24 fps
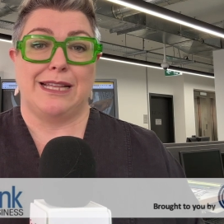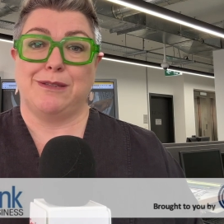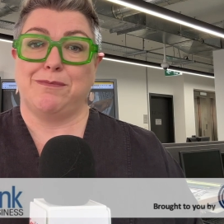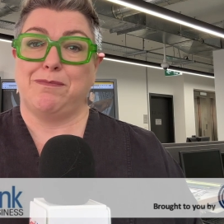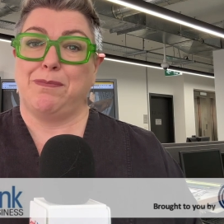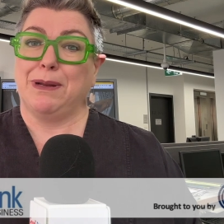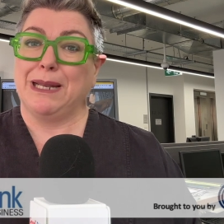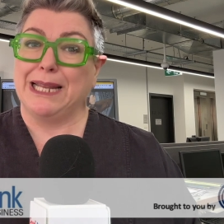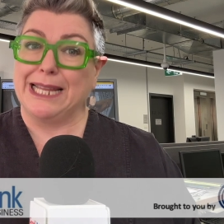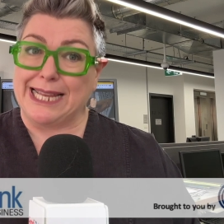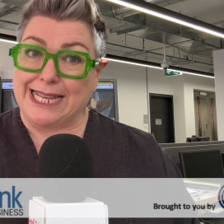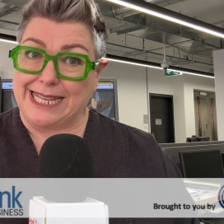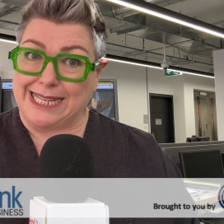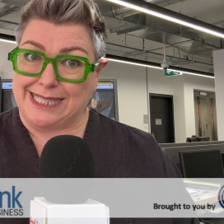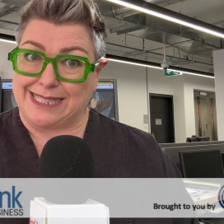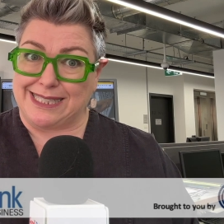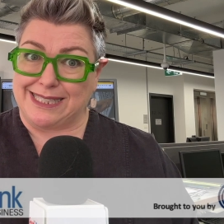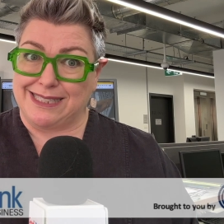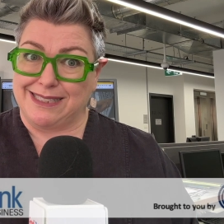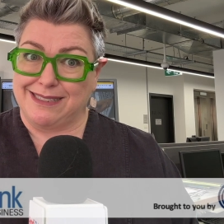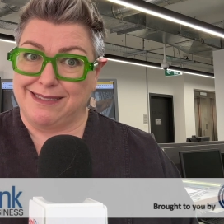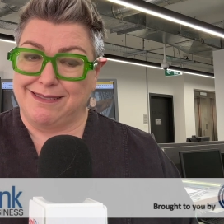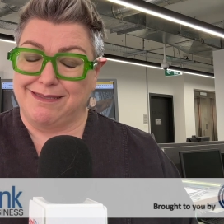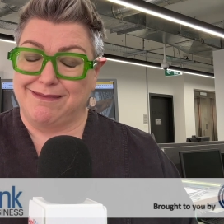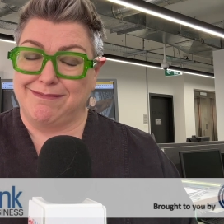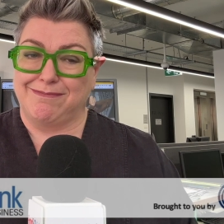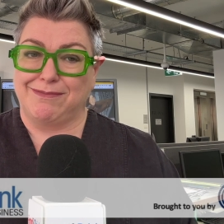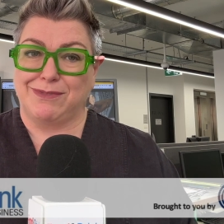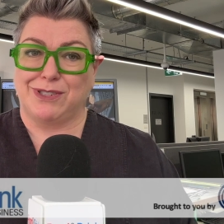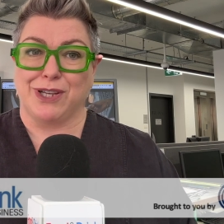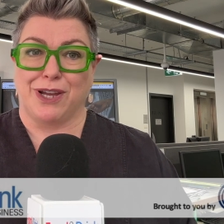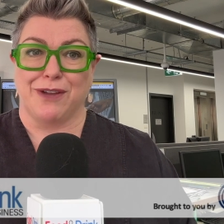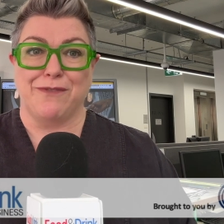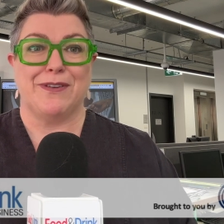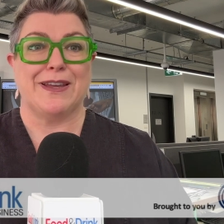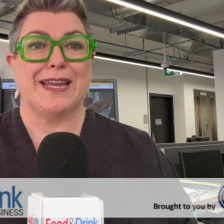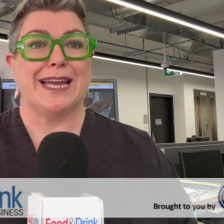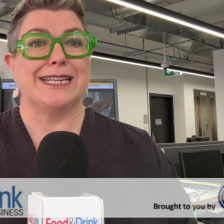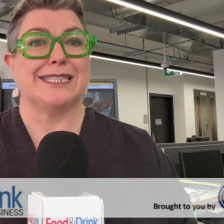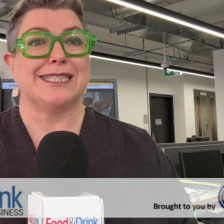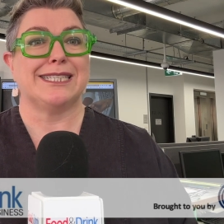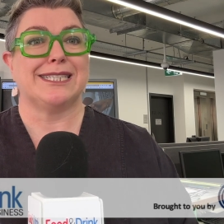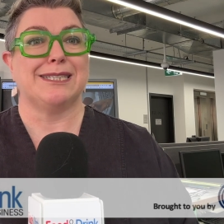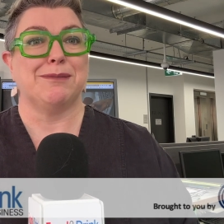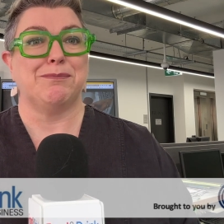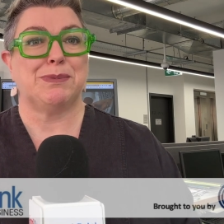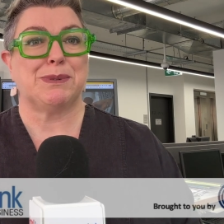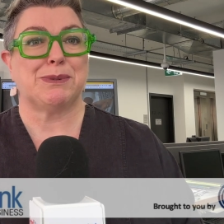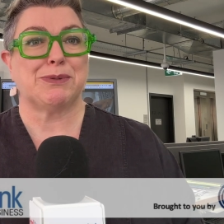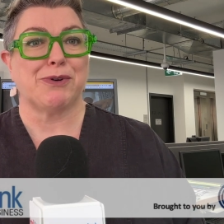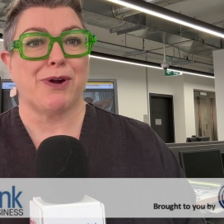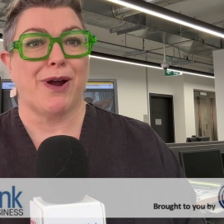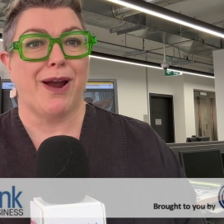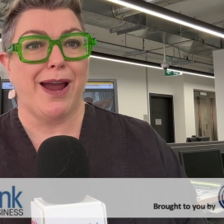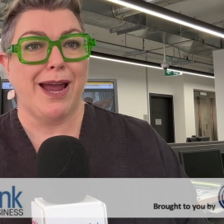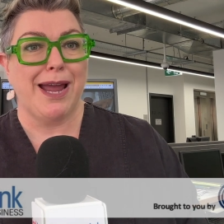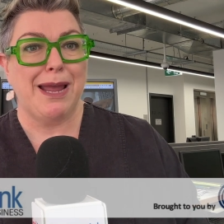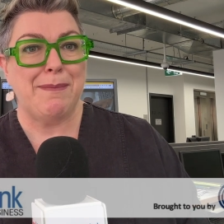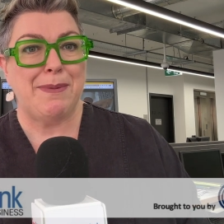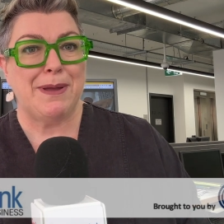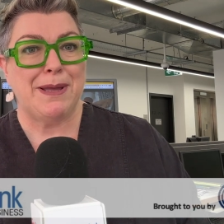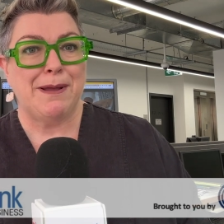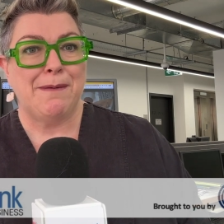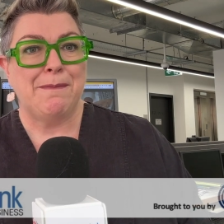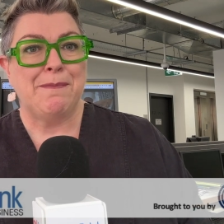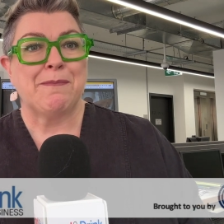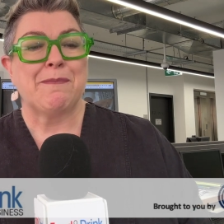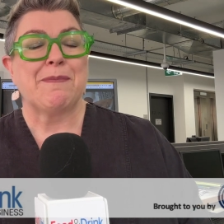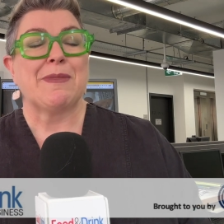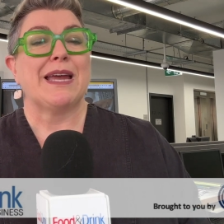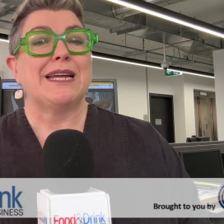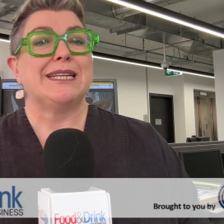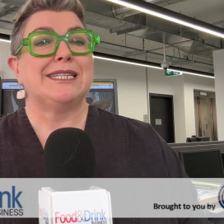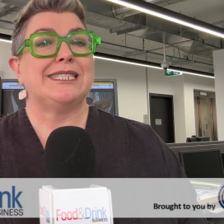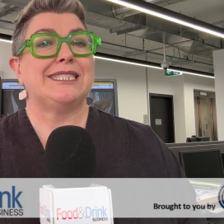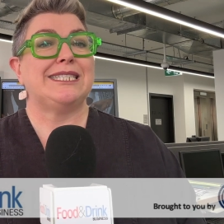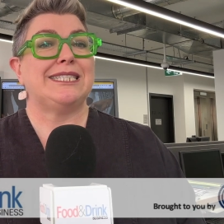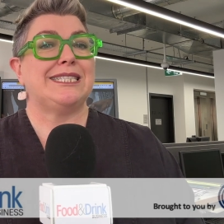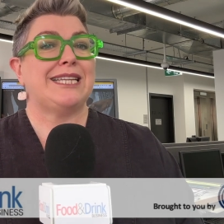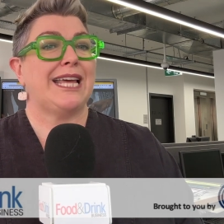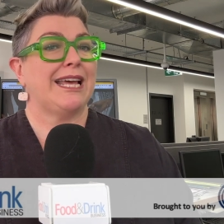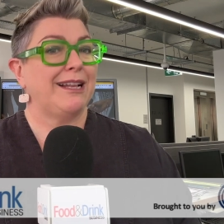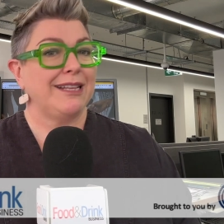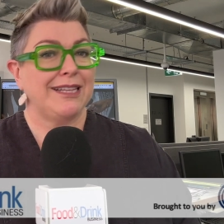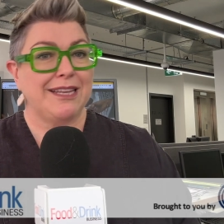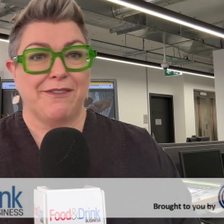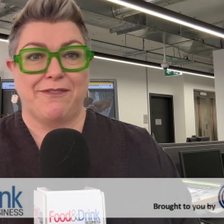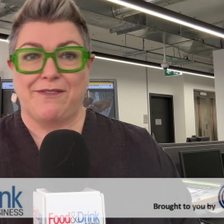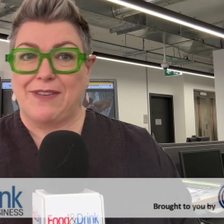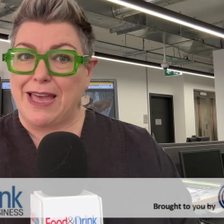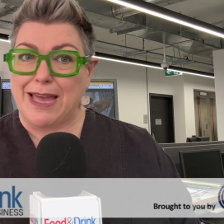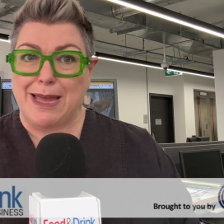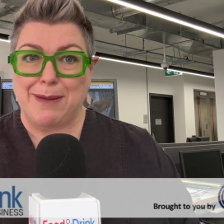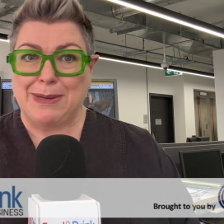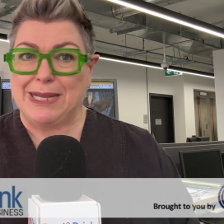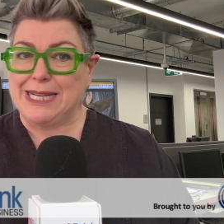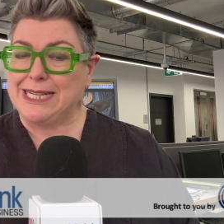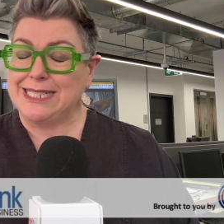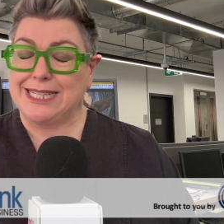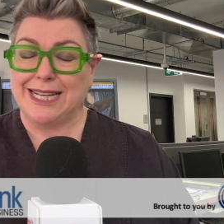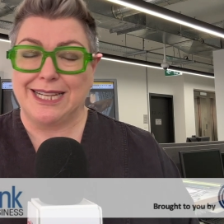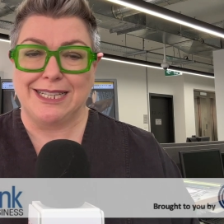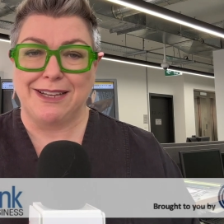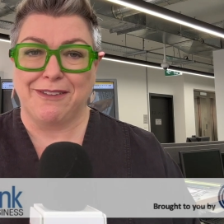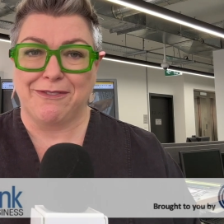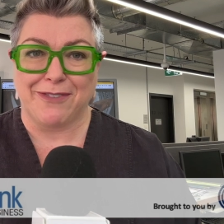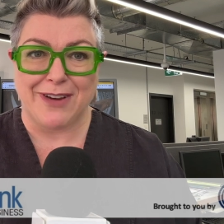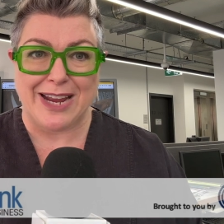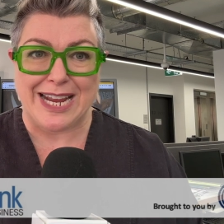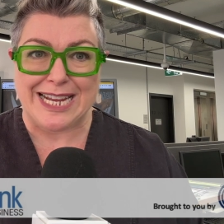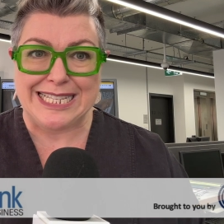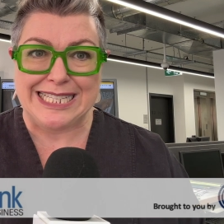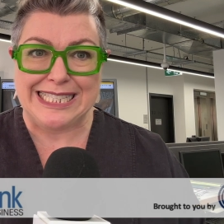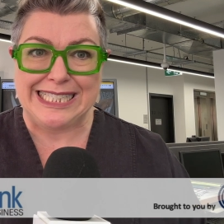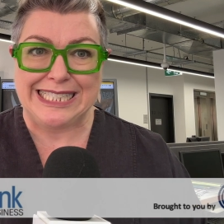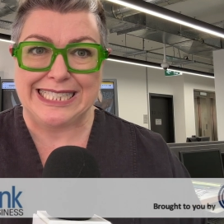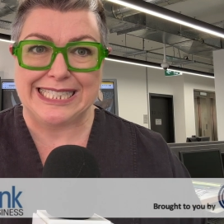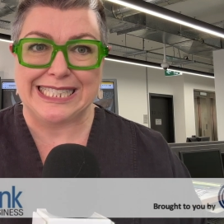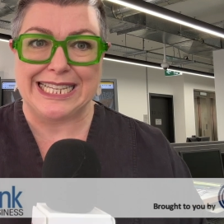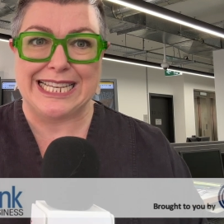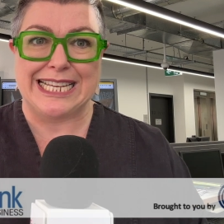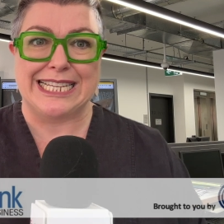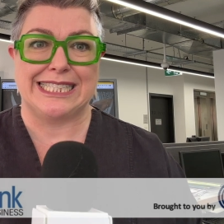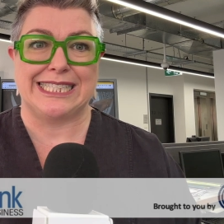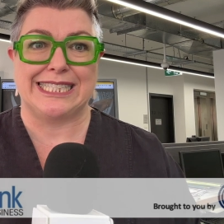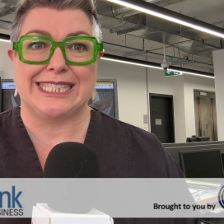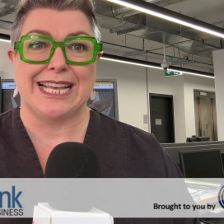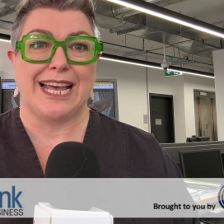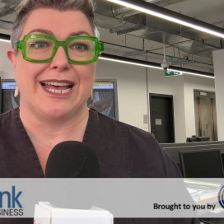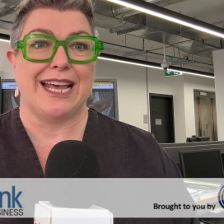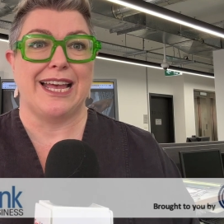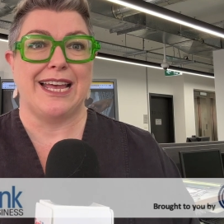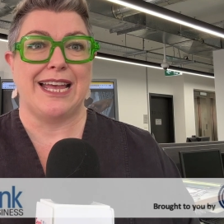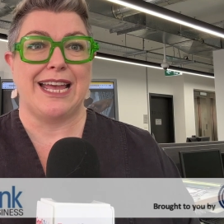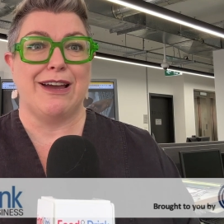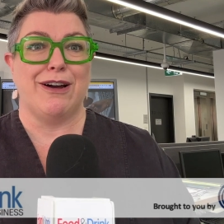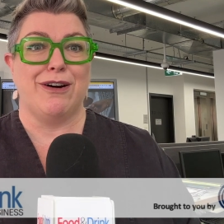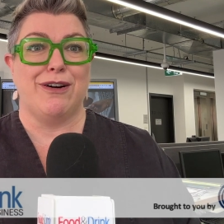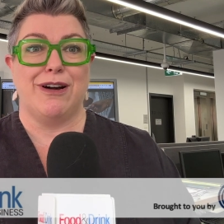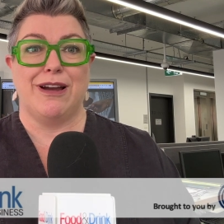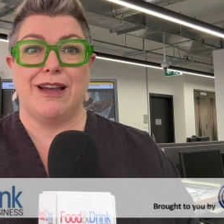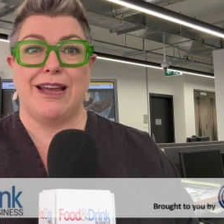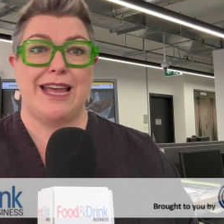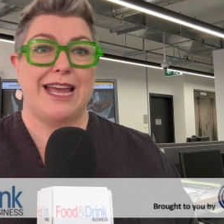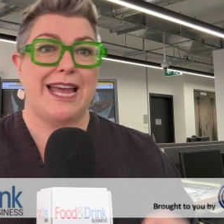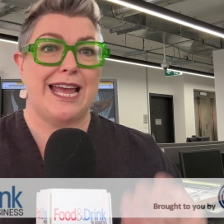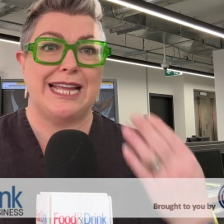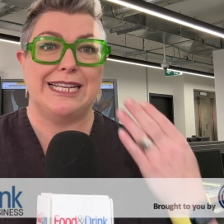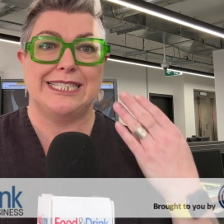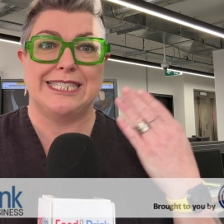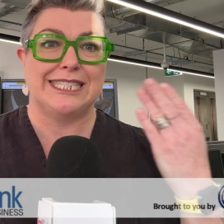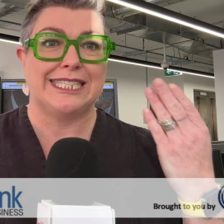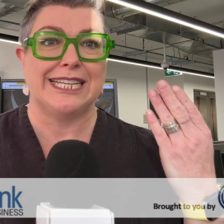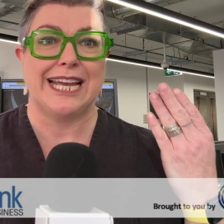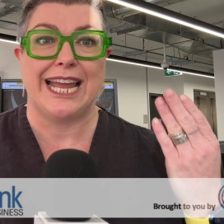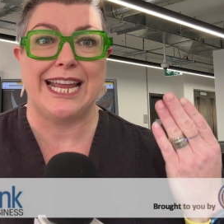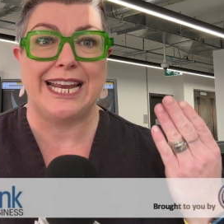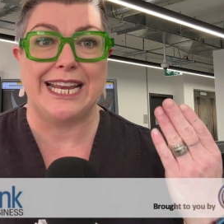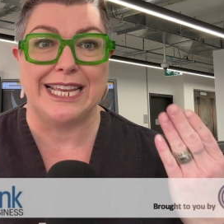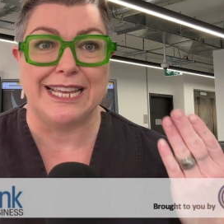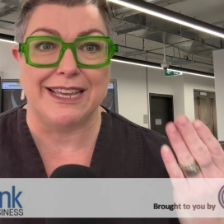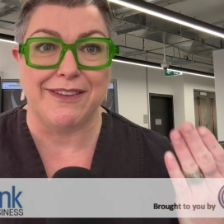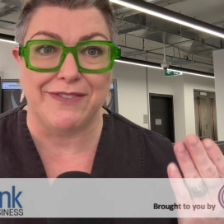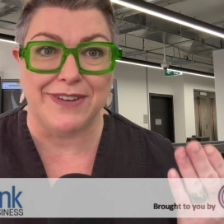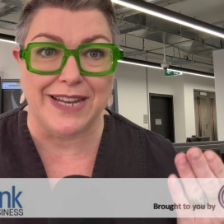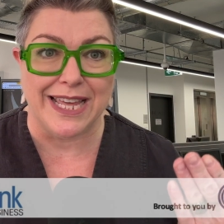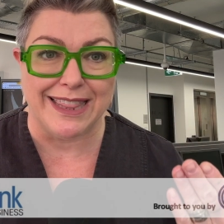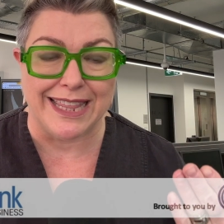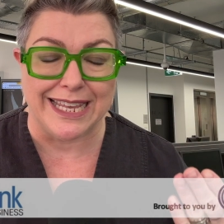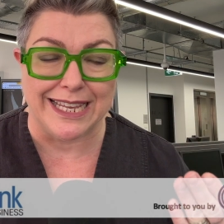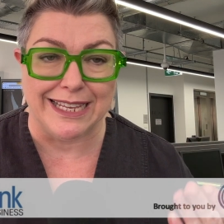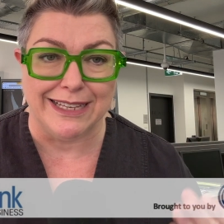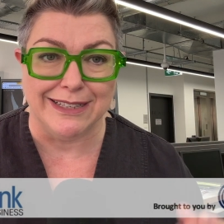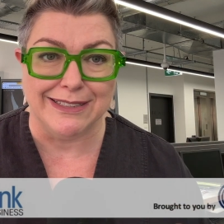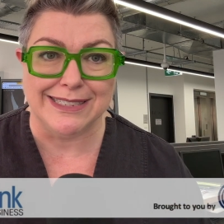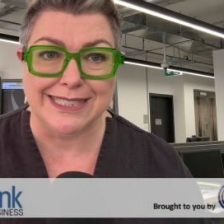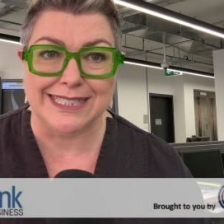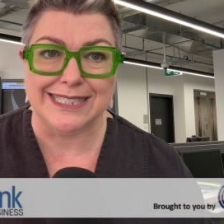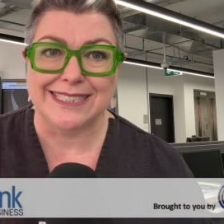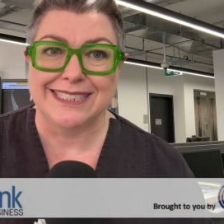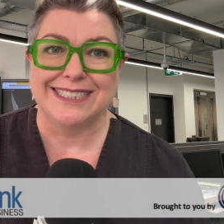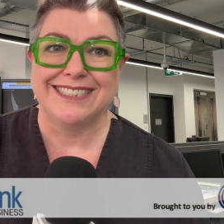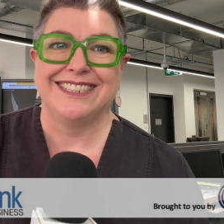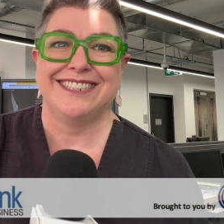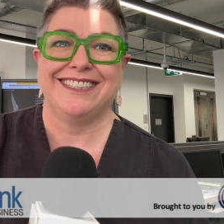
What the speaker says: Please don't forget to subscribe. Tell your family, tell your friends. It's entertaining if nothing else.